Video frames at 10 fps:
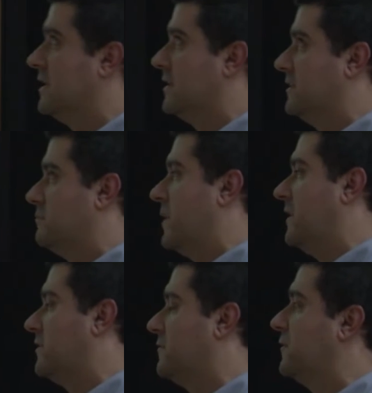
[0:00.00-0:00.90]

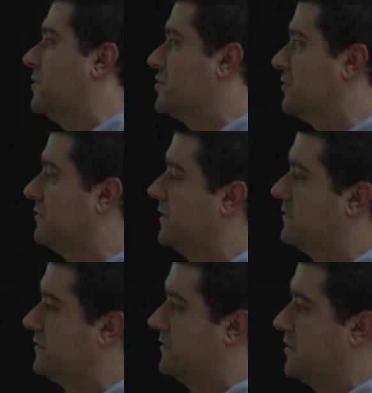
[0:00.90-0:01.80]
made a definition of
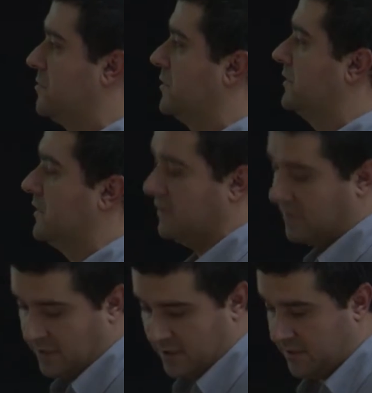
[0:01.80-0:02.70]
that term
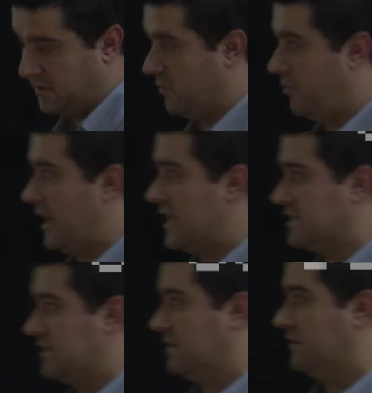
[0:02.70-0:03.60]
in the
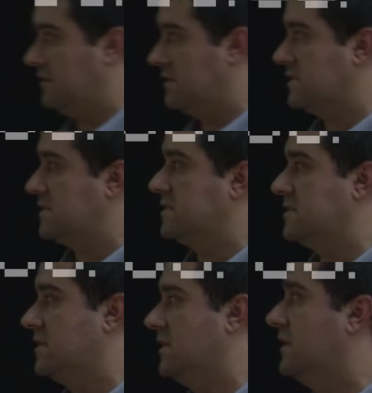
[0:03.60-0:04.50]
past, and this
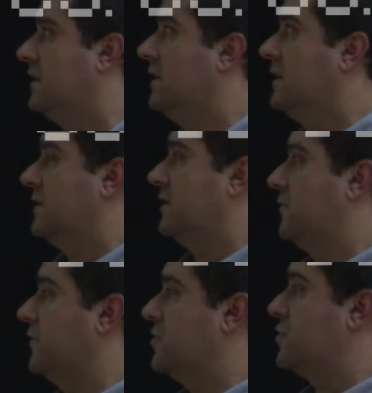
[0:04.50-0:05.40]
is a
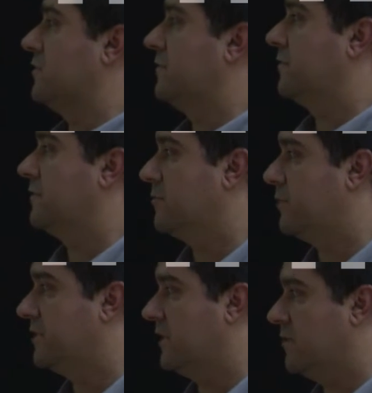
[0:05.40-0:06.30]
definition of
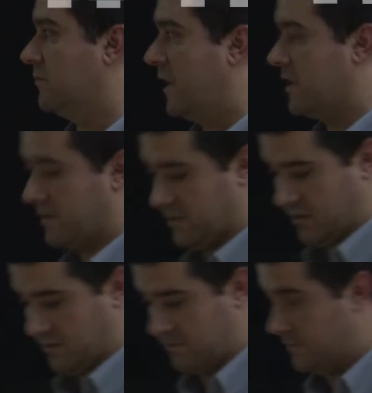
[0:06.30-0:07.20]
Bertrand Meyer,
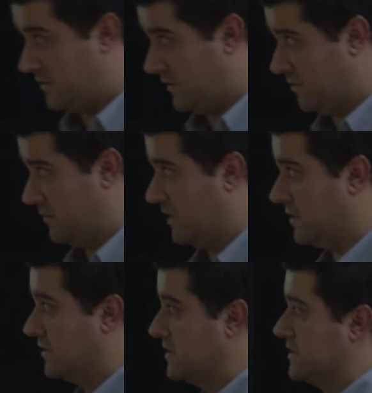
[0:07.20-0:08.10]
and Bertrand
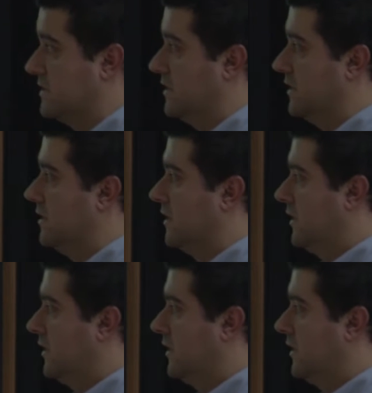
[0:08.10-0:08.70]
Meyer is the